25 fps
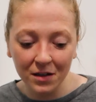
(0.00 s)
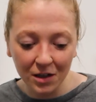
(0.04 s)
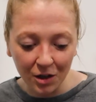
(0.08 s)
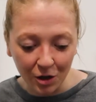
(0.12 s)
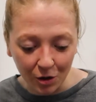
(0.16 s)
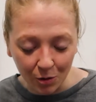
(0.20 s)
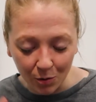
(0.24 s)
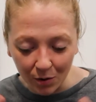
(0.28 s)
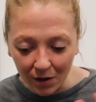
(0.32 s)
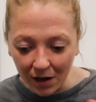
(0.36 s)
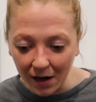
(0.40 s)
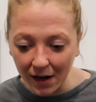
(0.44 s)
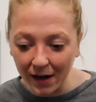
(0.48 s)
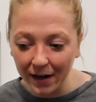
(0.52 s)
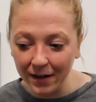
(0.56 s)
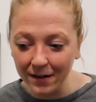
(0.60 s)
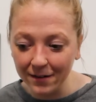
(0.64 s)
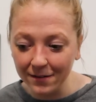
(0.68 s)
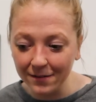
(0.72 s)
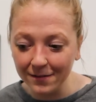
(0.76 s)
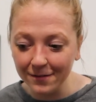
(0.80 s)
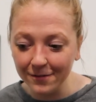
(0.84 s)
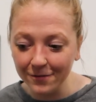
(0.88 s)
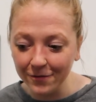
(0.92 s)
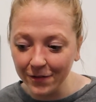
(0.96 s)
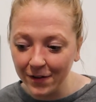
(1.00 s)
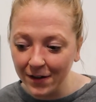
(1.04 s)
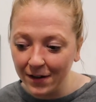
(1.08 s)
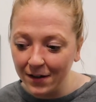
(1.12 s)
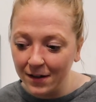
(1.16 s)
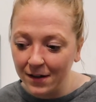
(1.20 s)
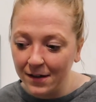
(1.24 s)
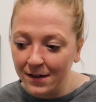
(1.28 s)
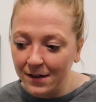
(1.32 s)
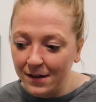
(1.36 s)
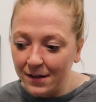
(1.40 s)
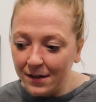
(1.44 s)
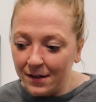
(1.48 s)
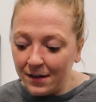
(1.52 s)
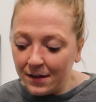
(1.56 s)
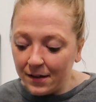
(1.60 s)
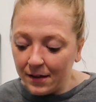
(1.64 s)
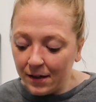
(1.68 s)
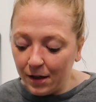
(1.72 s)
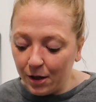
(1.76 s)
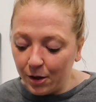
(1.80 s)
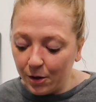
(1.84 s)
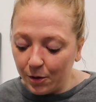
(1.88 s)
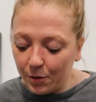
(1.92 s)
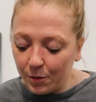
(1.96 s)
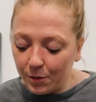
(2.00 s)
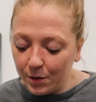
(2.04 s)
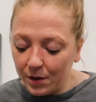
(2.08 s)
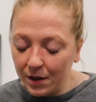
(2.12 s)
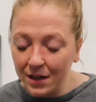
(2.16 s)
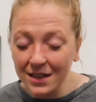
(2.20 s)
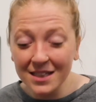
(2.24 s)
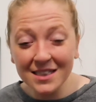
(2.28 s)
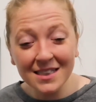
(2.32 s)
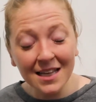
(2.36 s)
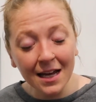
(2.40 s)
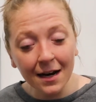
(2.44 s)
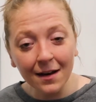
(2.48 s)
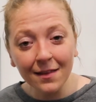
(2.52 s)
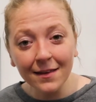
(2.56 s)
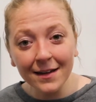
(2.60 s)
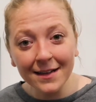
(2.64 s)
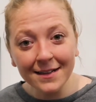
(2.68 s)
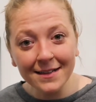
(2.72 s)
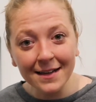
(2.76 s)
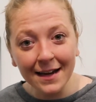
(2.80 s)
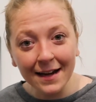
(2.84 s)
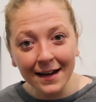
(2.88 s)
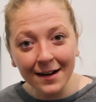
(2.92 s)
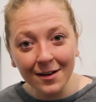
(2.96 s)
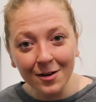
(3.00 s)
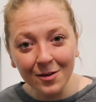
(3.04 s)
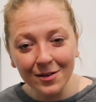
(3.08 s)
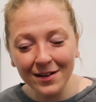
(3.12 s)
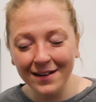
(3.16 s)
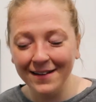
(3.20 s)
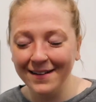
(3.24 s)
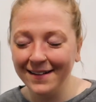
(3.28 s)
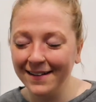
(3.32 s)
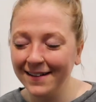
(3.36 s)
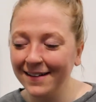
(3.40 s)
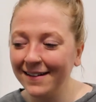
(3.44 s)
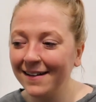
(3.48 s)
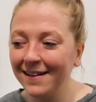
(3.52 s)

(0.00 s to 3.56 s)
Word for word: you know, kind of, you know, settling down